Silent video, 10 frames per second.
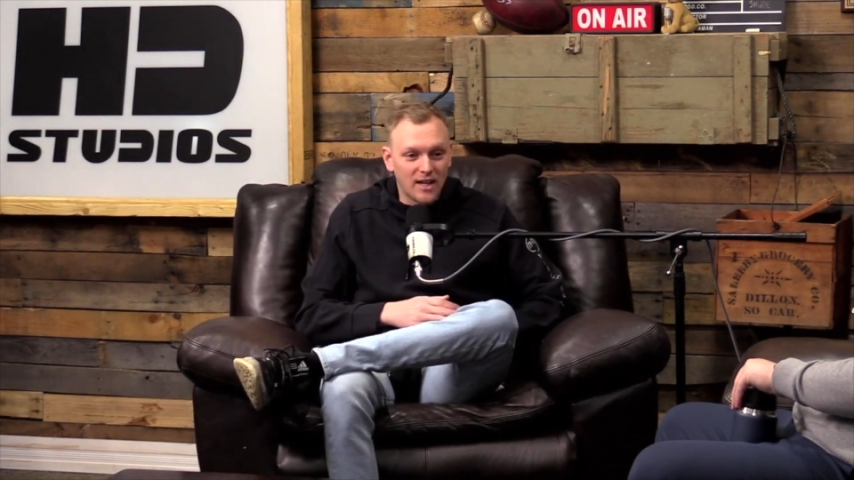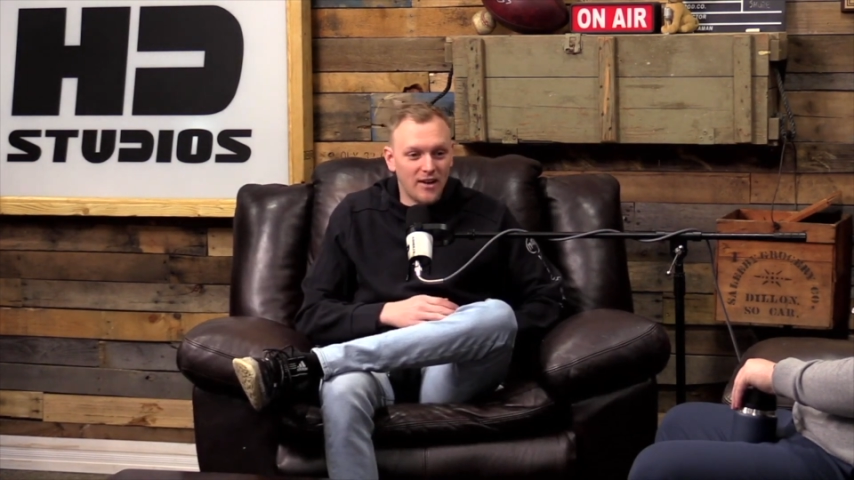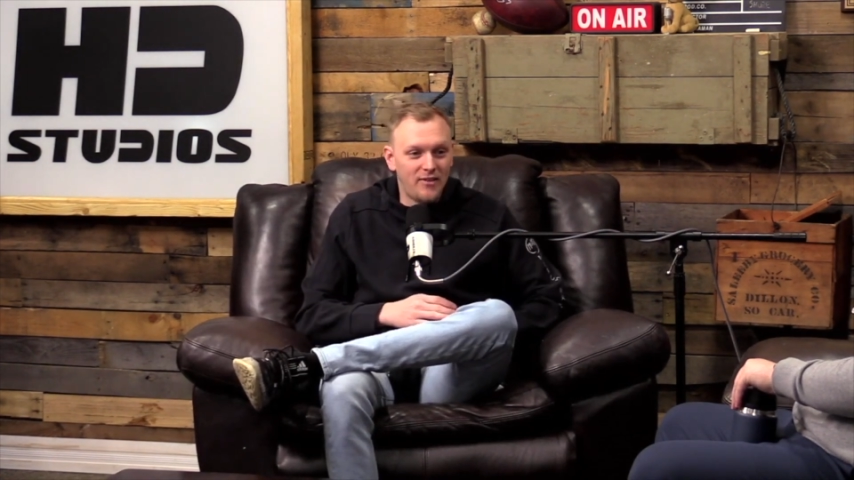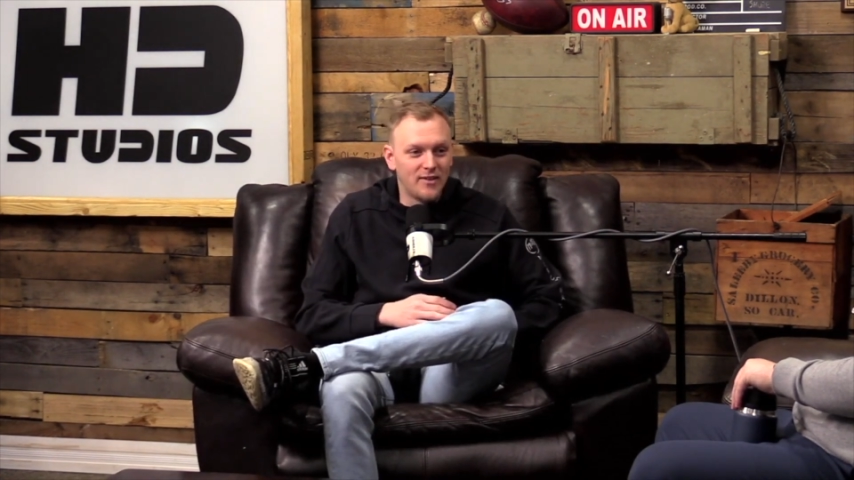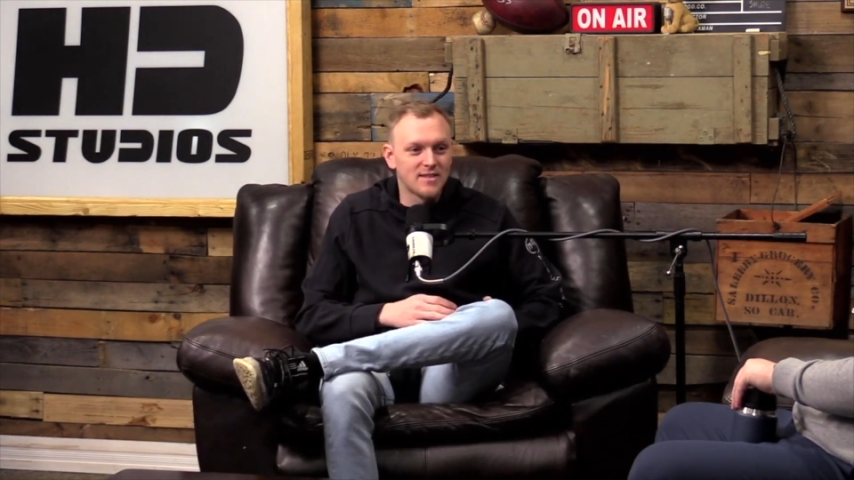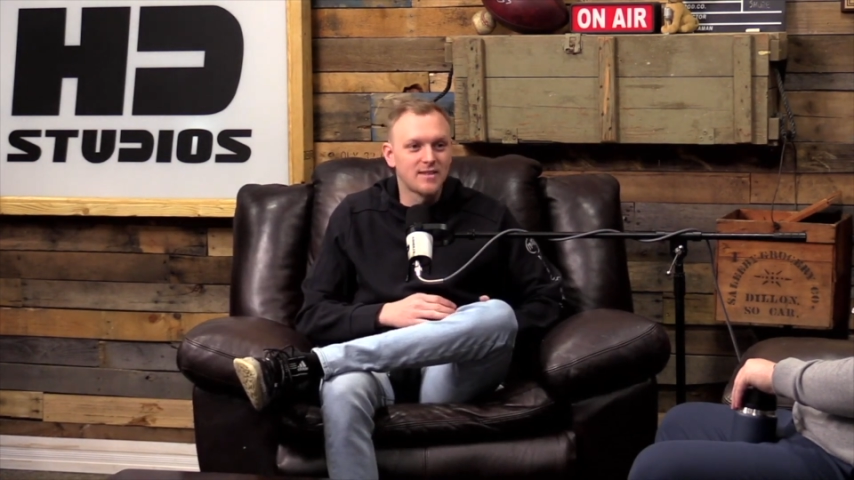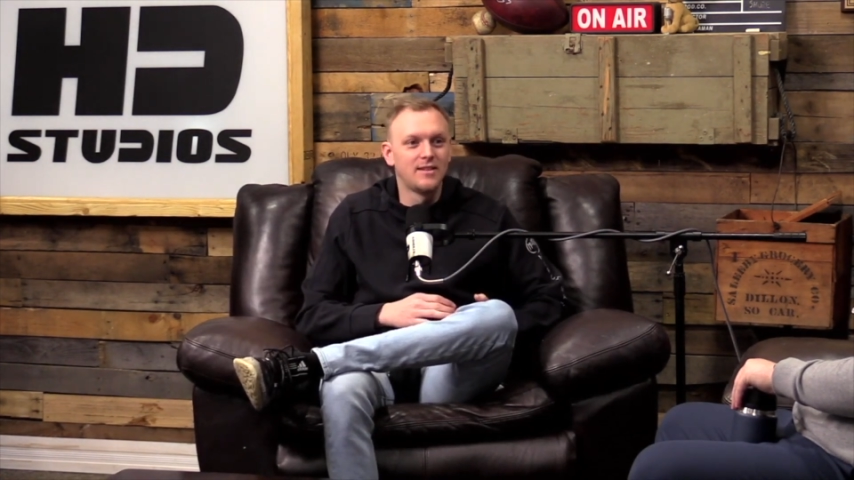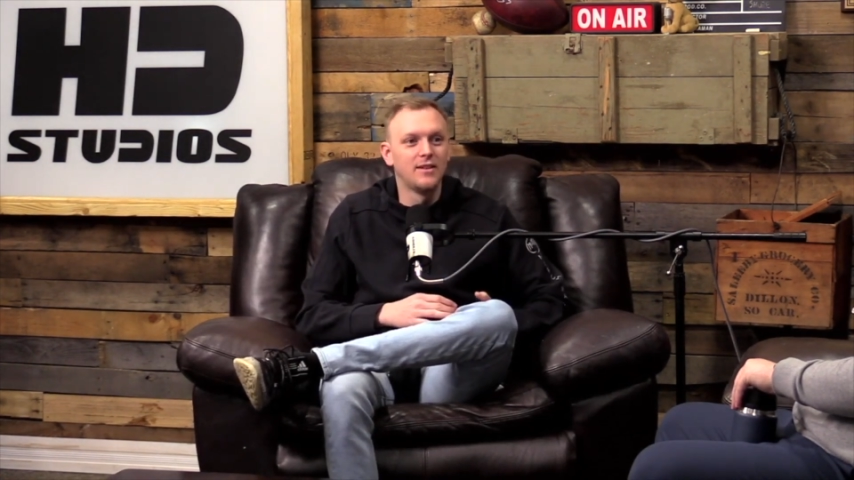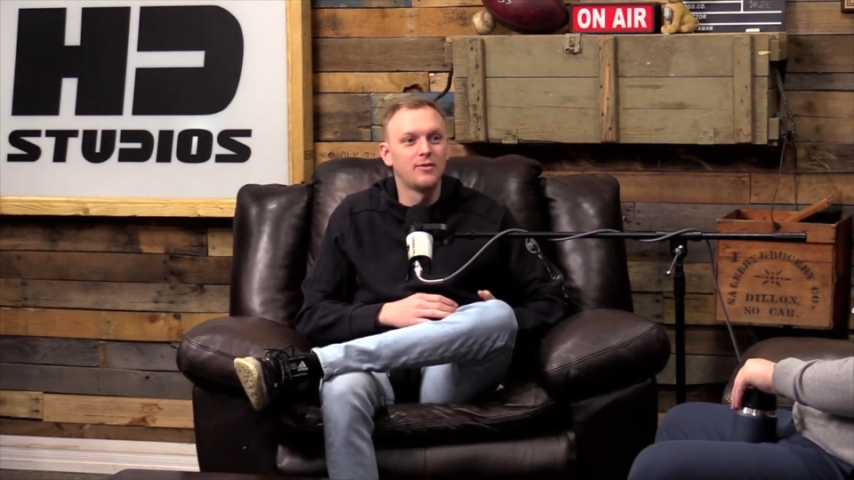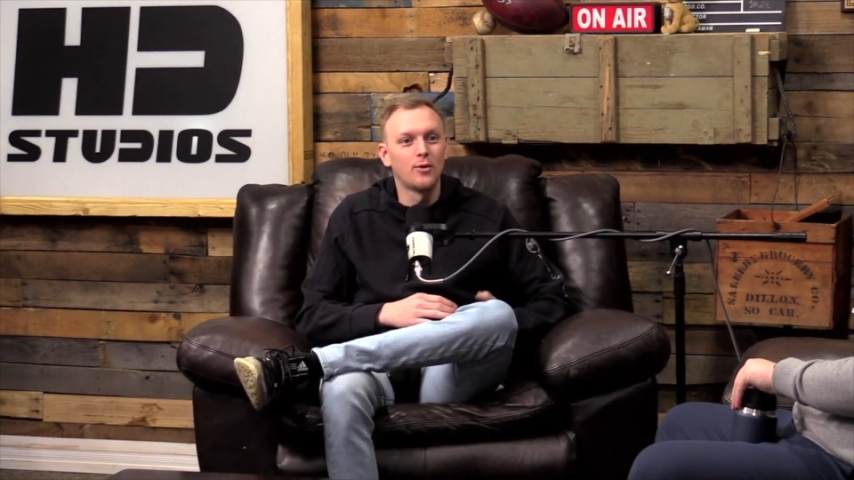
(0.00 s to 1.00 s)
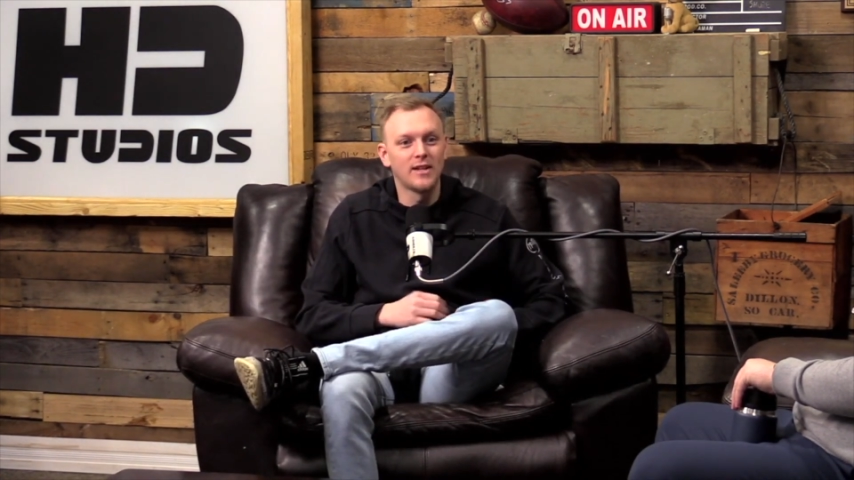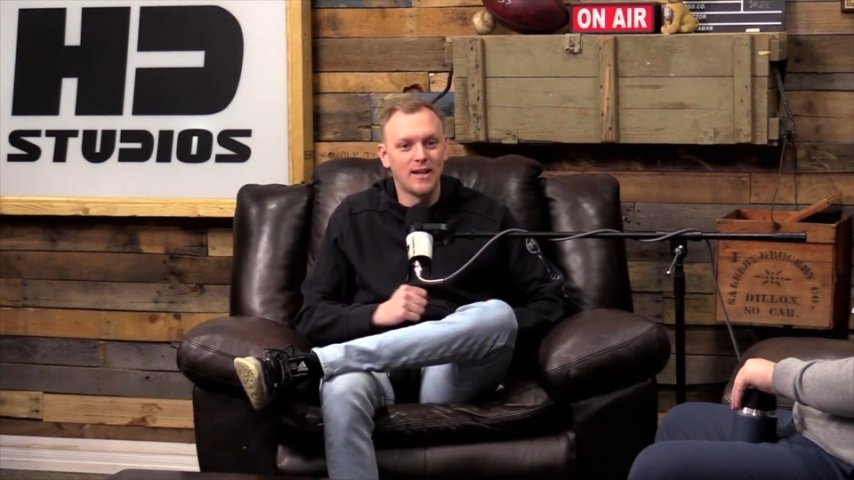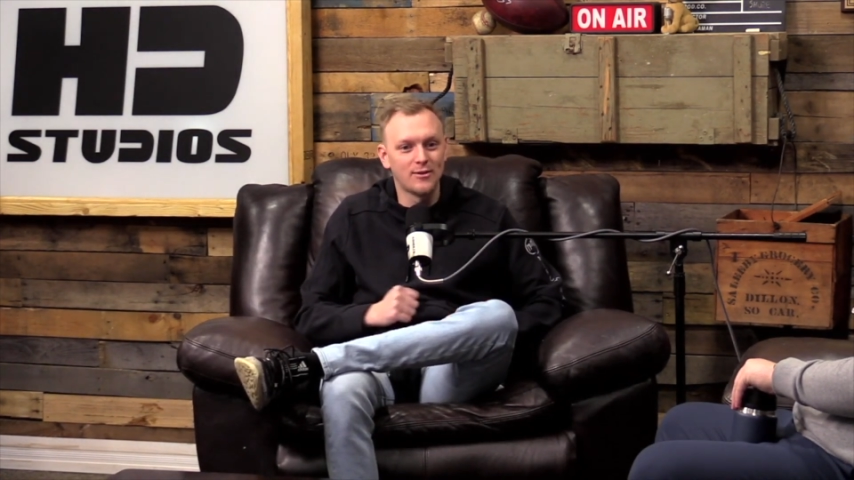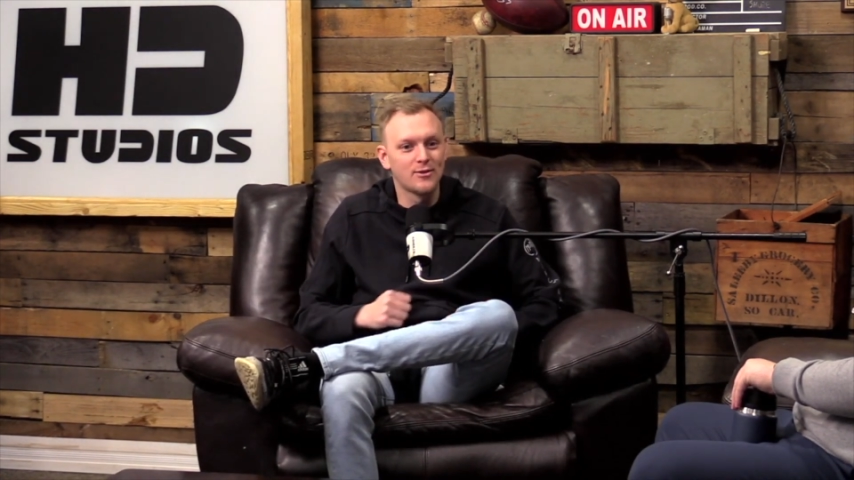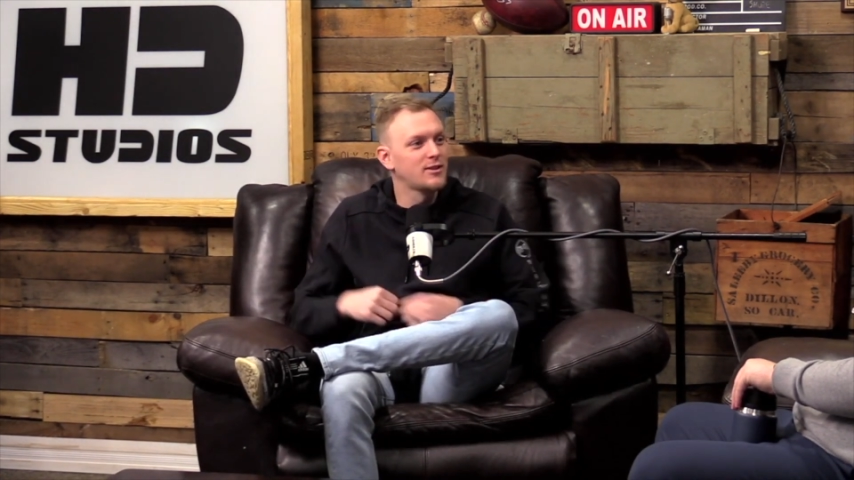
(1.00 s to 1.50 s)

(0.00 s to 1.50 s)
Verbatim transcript: Ravens, the 49ers